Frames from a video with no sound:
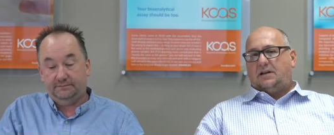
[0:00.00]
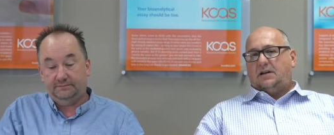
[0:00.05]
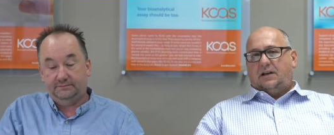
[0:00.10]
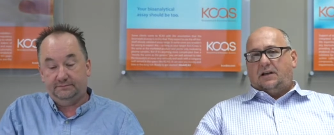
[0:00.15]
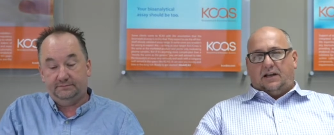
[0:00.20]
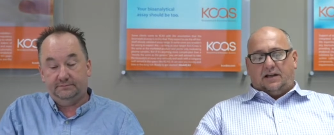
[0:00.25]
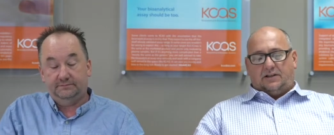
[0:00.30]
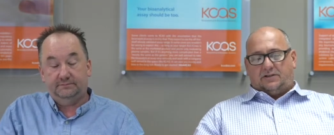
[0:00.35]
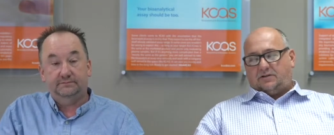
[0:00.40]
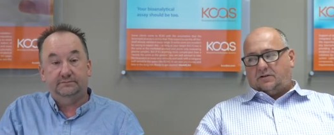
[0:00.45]

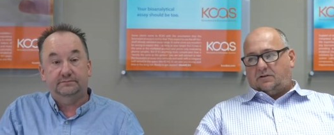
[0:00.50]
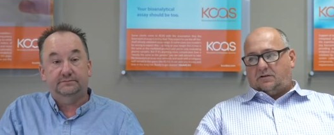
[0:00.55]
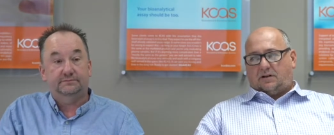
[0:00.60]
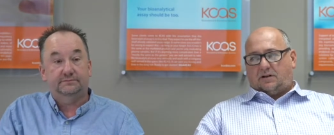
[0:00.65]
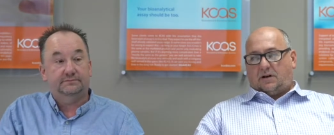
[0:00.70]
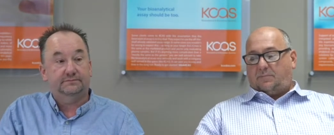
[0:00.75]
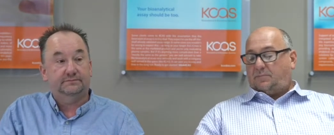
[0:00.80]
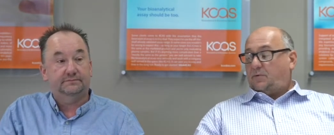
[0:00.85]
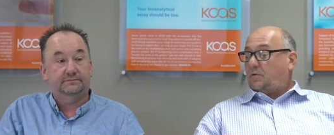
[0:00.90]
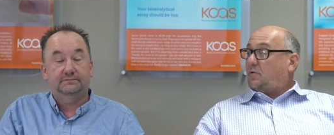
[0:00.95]
Speaker 1: answer a
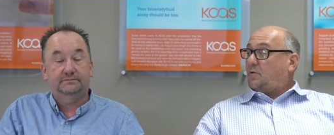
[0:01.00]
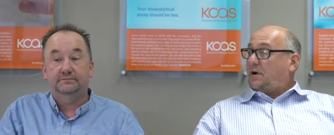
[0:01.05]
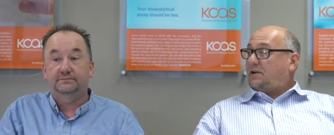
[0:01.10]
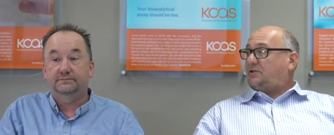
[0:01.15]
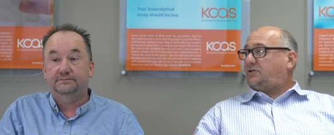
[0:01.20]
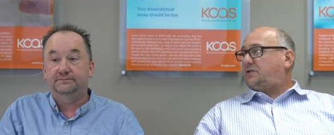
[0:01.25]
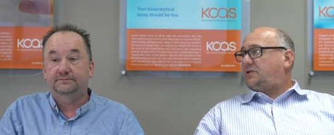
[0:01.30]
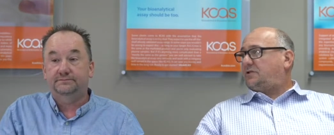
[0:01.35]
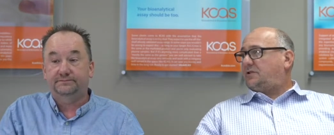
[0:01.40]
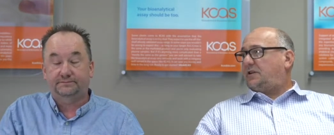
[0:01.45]
couple
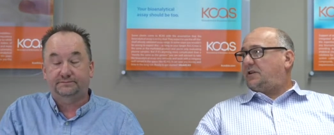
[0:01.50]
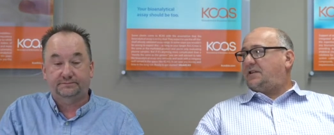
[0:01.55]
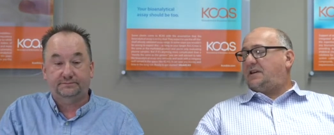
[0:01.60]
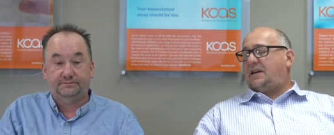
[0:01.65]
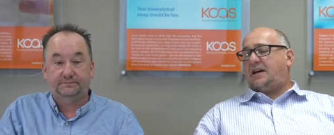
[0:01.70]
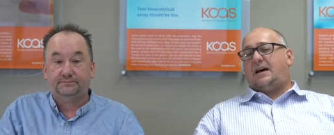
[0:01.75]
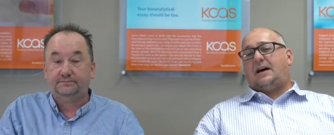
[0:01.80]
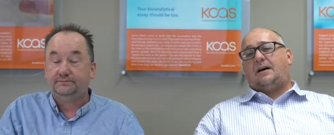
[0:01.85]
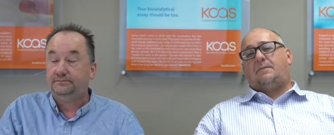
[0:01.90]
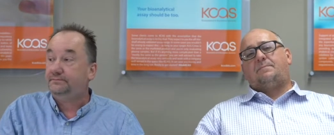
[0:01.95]
questions on
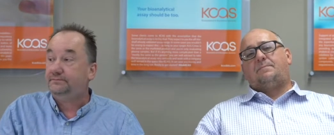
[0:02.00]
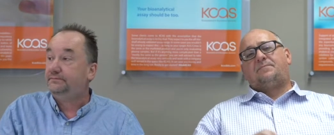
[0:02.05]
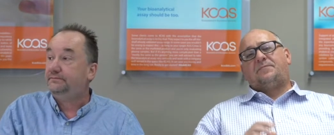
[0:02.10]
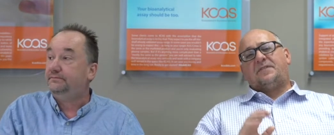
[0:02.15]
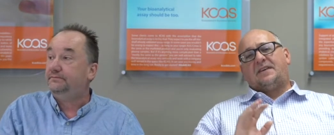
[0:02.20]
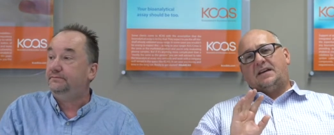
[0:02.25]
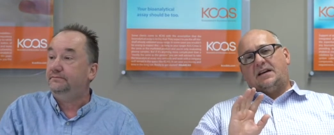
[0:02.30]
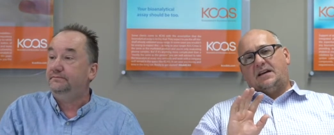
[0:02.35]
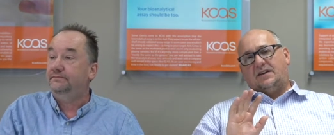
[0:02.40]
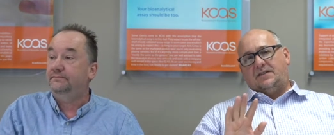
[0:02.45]
the app,
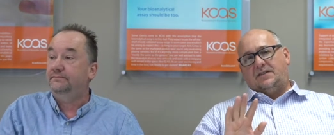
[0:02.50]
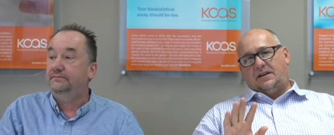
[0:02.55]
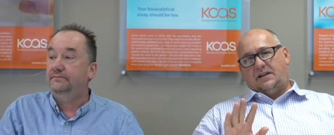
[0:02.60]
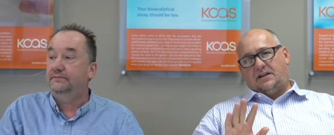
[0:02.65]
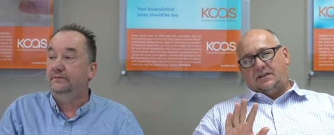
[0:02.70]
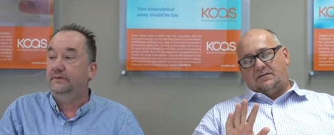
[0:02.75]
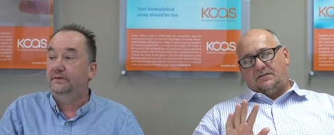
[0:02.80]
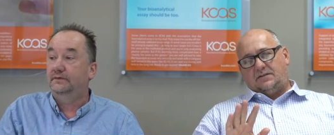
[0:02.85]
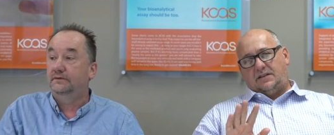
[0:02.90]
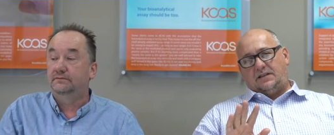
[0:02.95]
and then
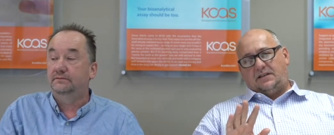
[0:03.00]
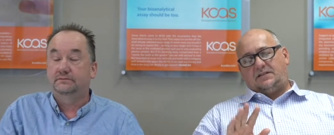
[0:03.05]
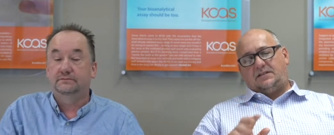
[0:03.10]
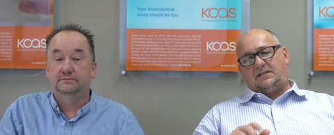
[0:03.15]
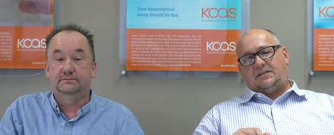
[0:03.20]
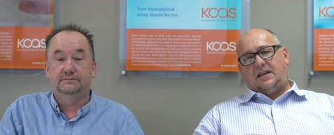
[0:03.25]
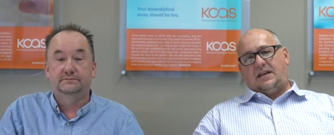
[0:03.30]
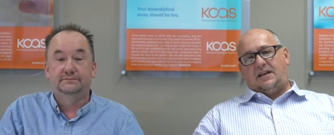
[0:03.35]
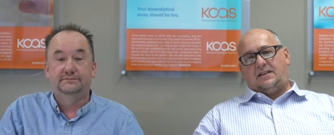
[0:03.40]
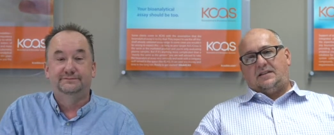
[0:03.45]
uh, they'd
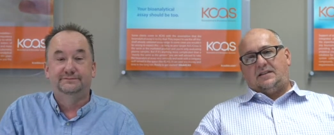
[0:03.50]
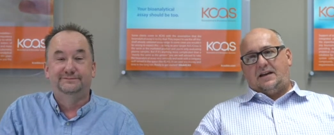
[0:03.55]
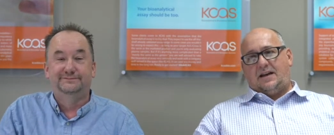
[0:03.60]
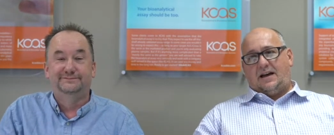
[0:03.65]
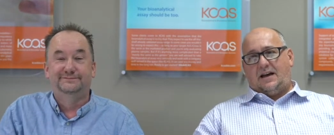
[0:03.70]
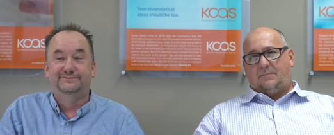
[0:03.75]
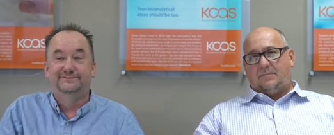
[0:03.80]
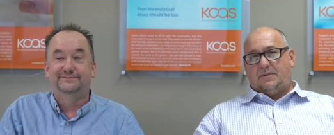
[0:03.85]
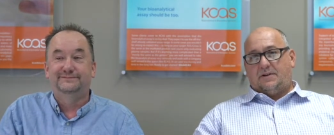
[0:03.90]
scan the app.